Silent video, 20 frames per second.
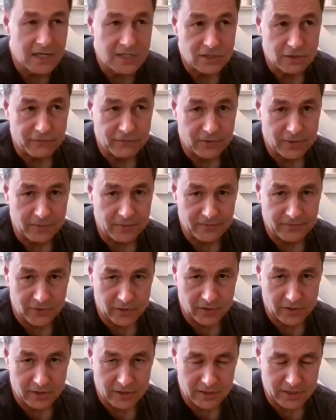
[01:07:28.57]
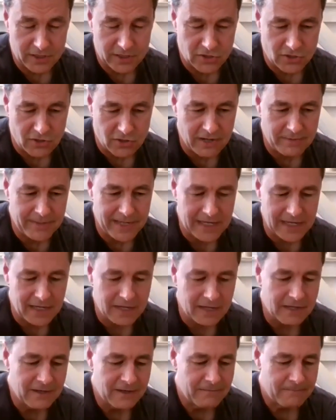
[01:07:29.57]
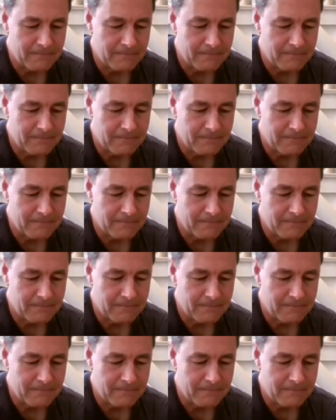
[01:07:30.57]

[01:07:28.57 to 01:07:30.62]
So for, for astronomy,